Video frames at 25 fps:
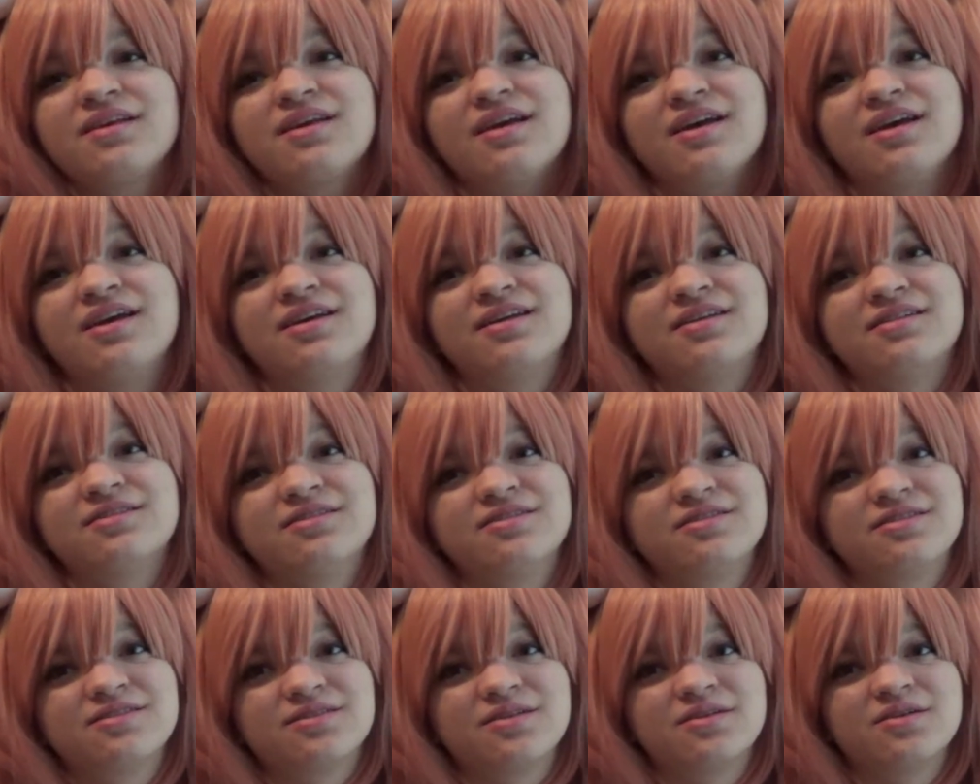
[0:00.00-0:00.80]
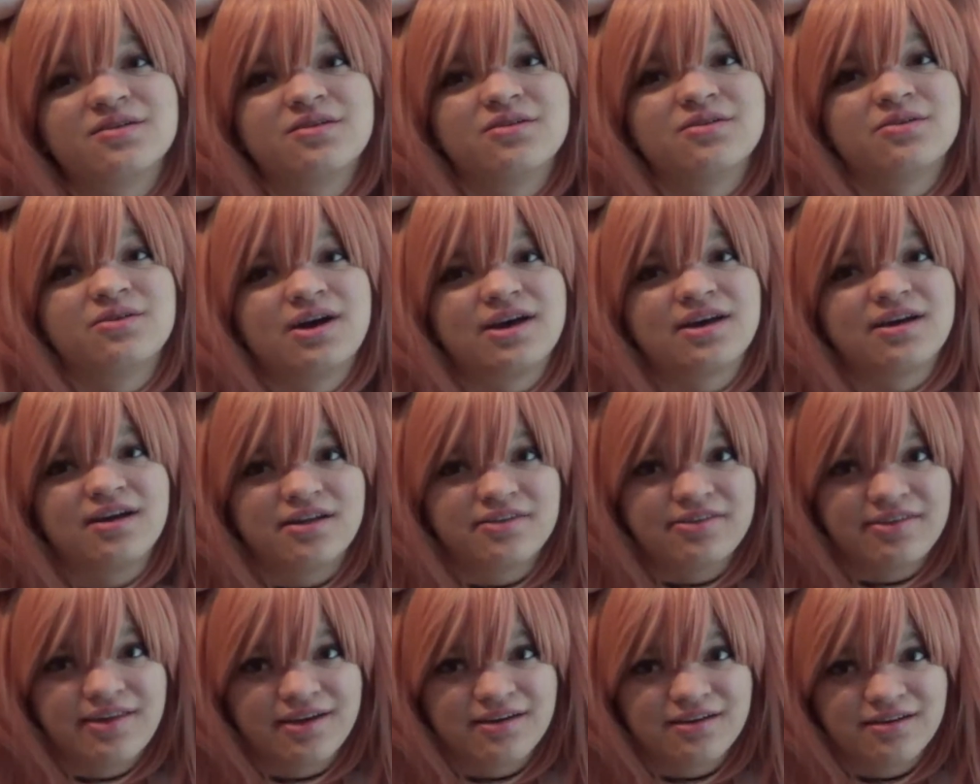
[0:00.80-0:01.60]
and so I
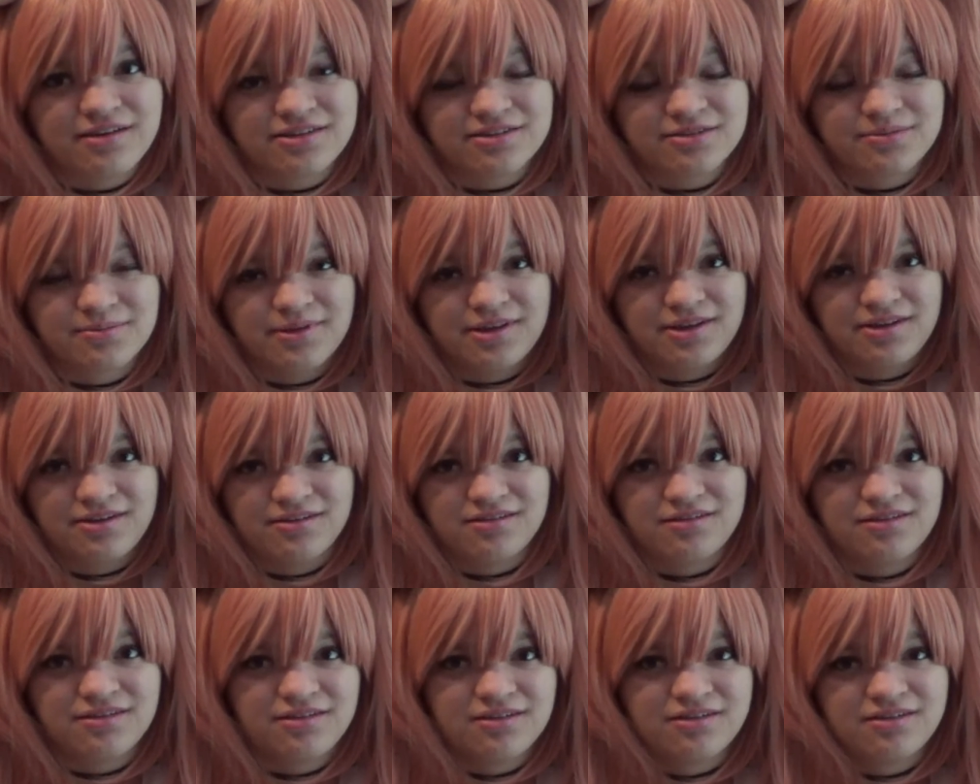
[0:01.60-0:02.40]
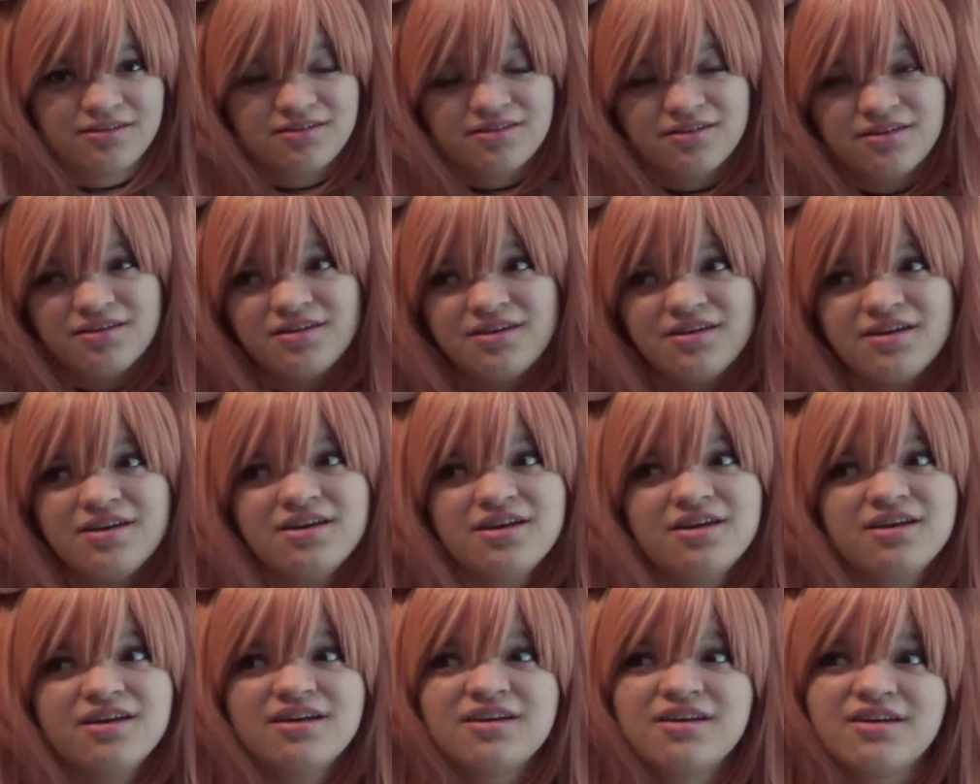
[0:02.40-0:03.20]
got that cosplay done.
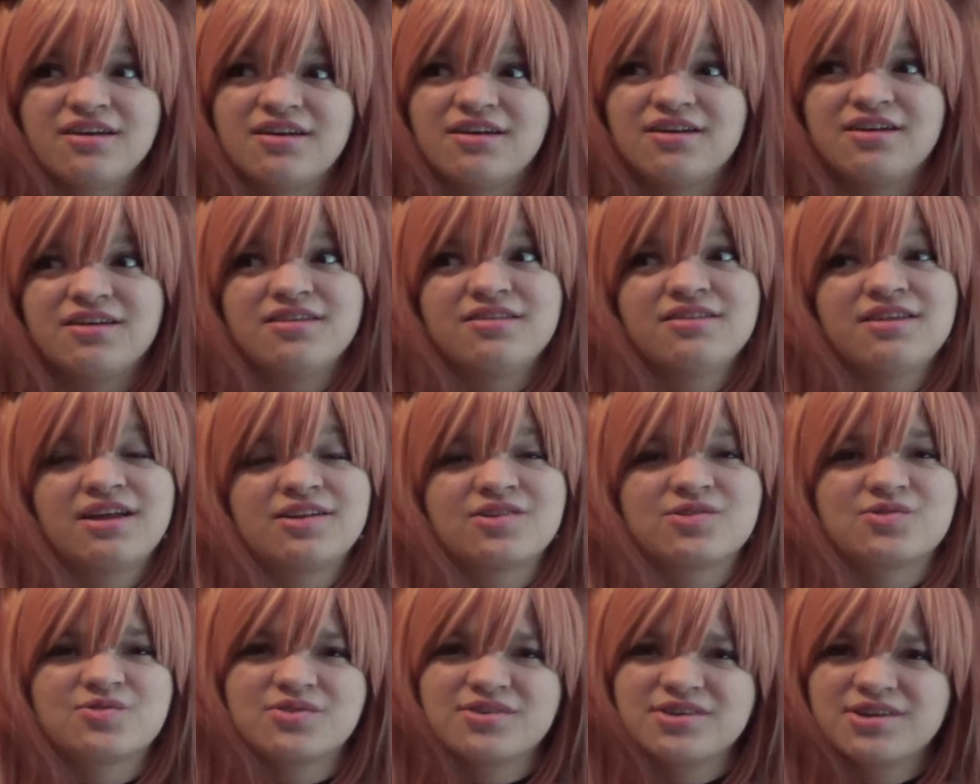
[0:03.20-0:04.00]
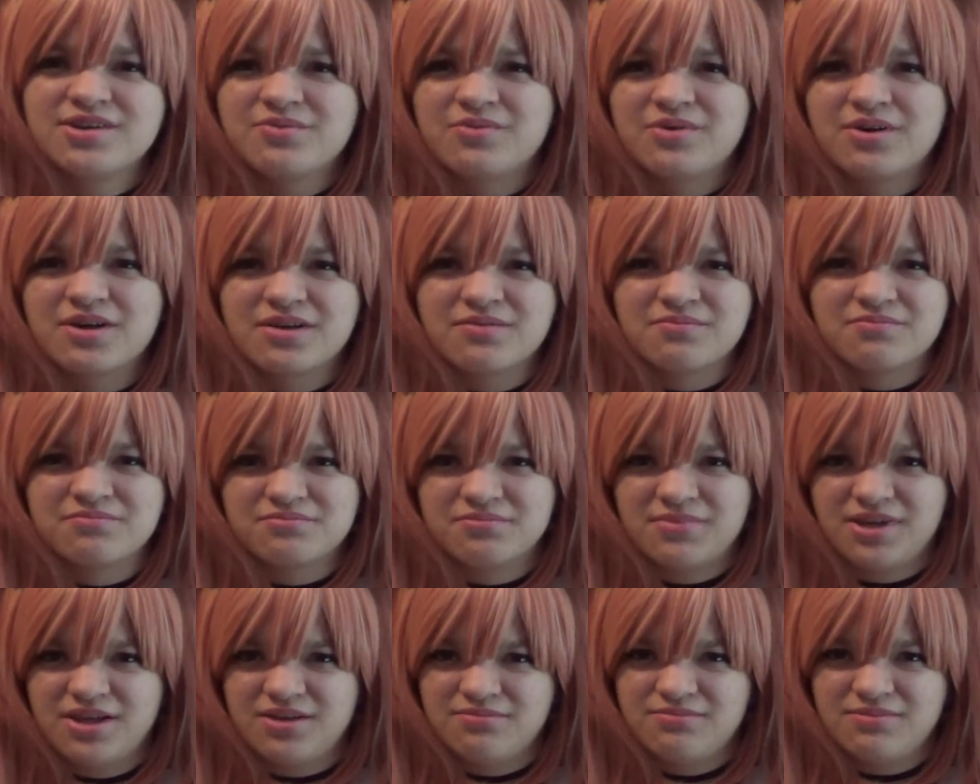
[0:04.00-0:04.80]
And that's really what
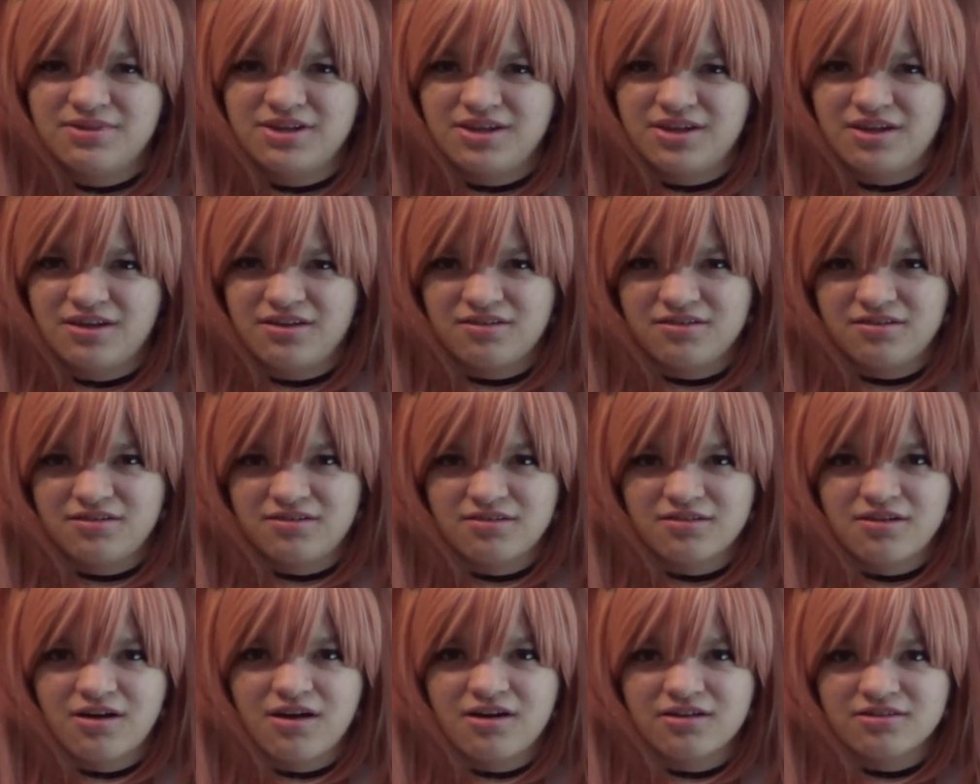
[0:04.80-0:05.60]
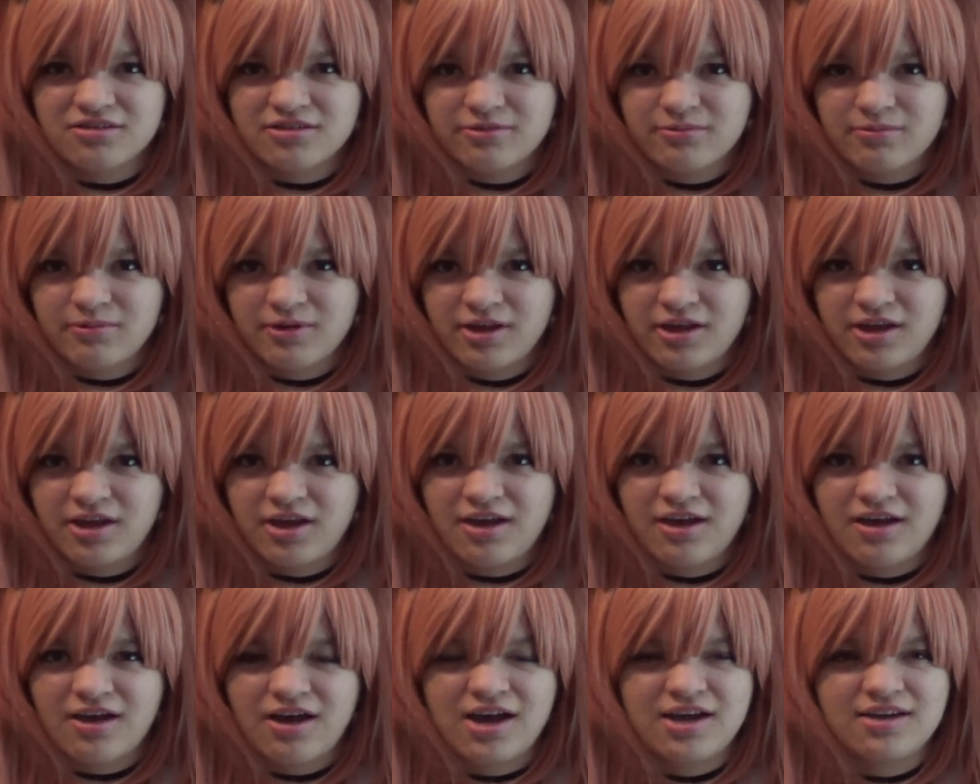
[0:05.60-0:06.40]
made me get into
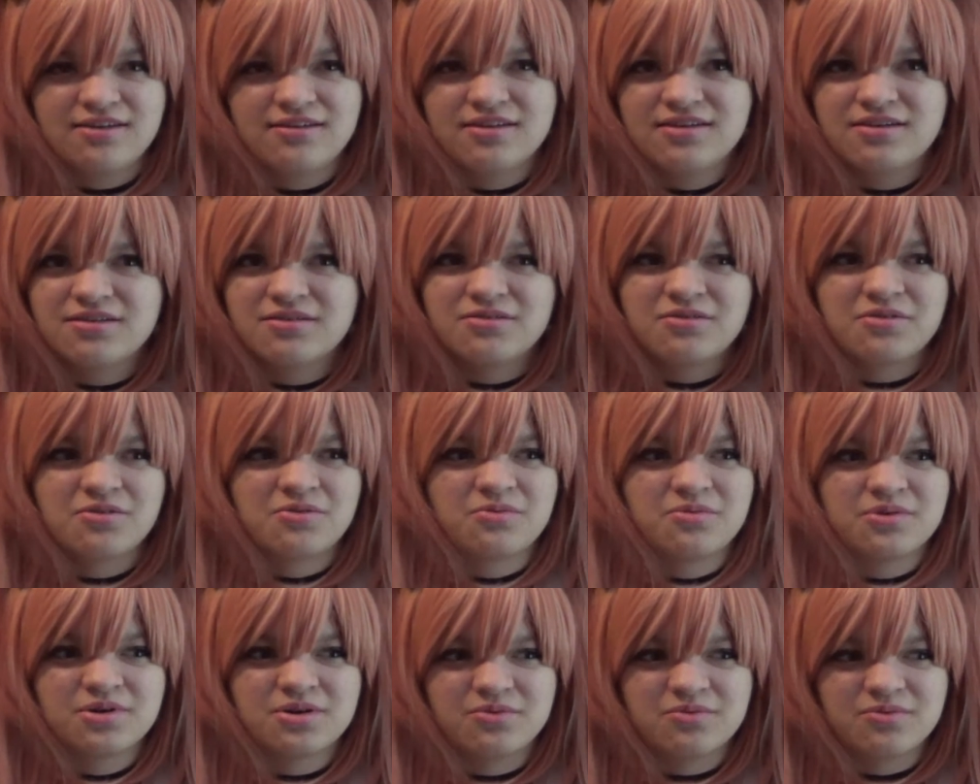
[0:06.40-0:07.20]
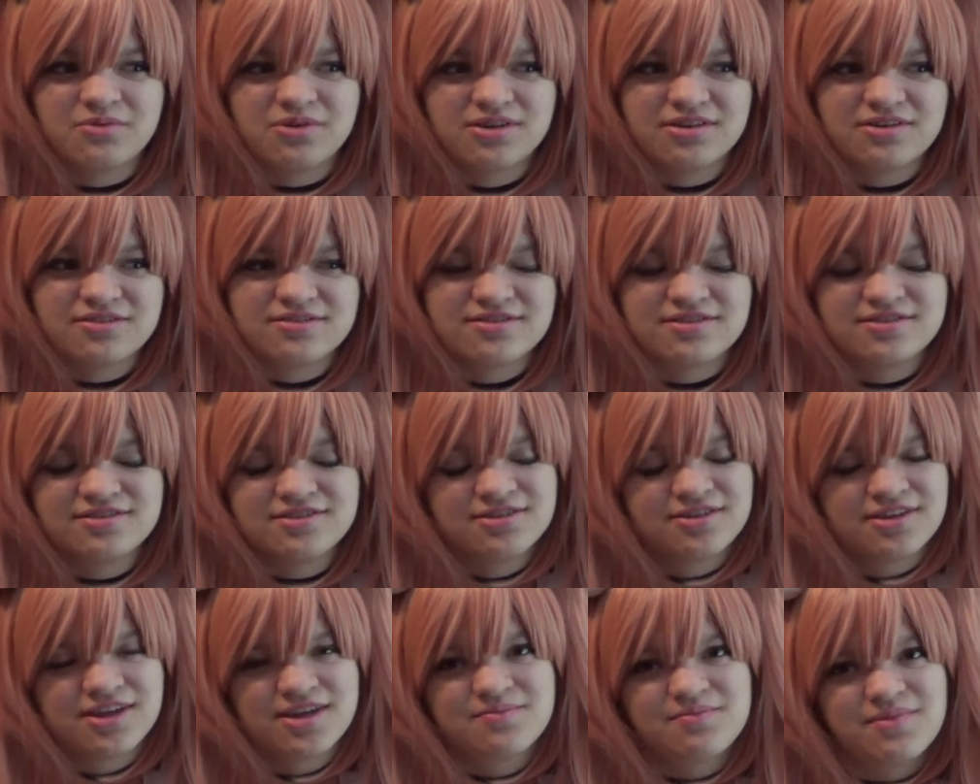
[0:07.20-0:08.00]
cosplay. I didn't know what it was
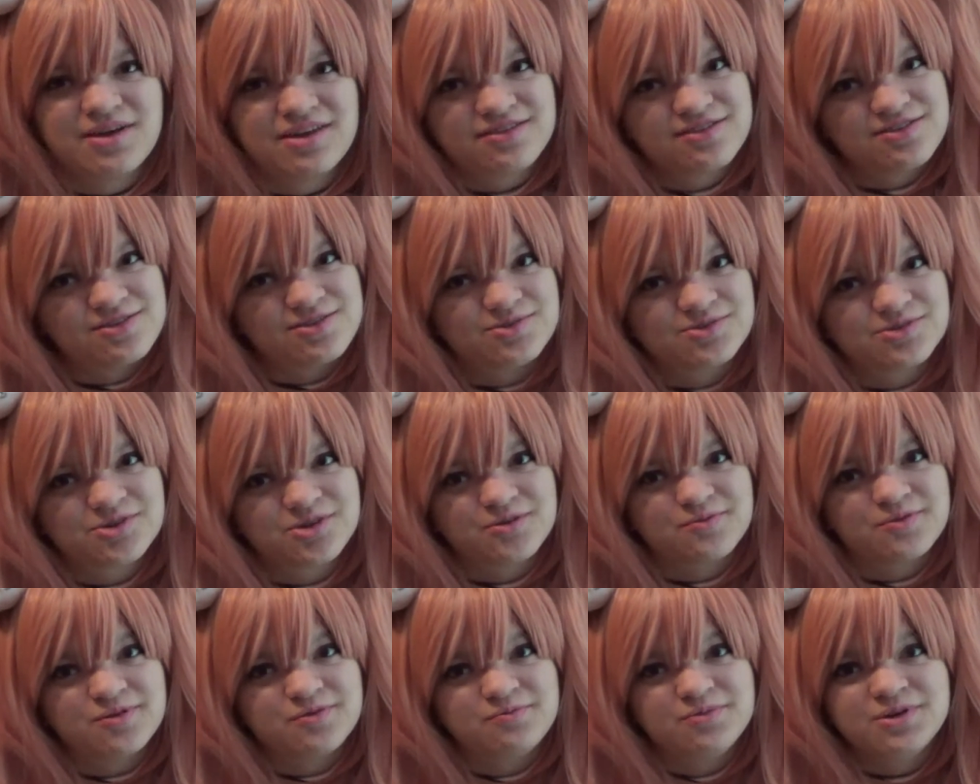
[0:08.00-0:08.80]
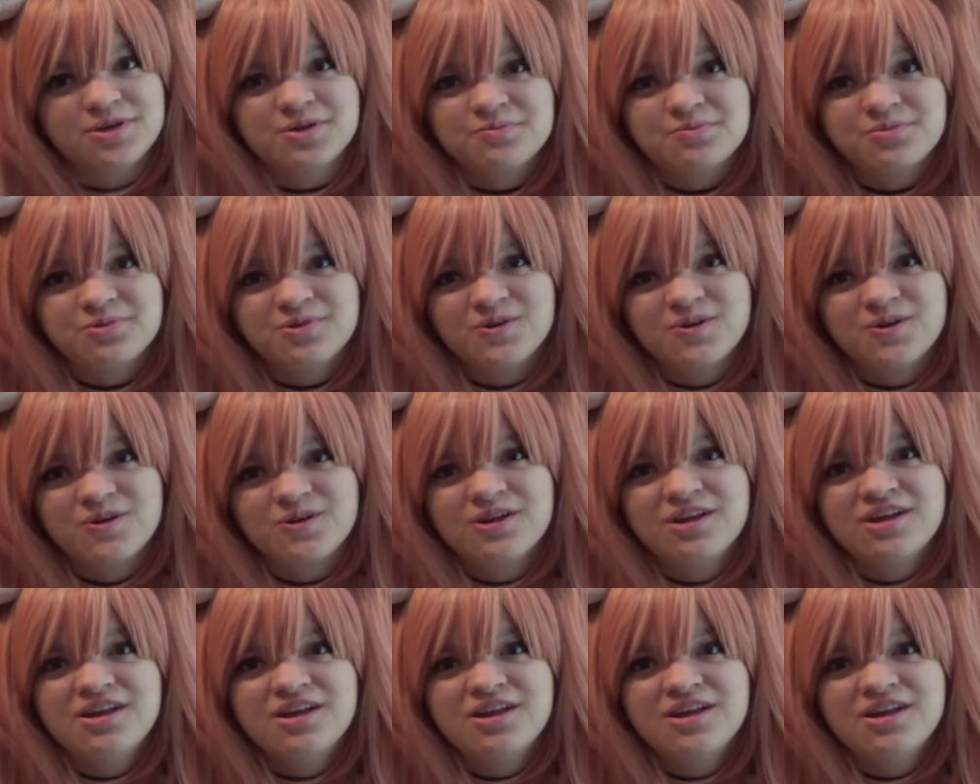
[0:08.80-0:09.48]
until I met this group of people